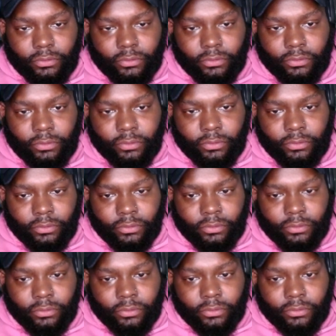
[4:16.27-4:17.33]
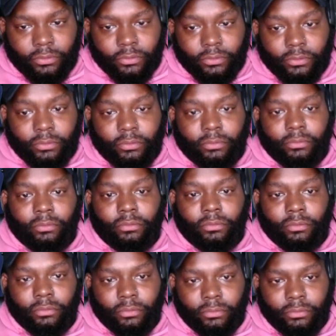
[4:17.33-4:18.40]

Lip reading: This person isn't speaking.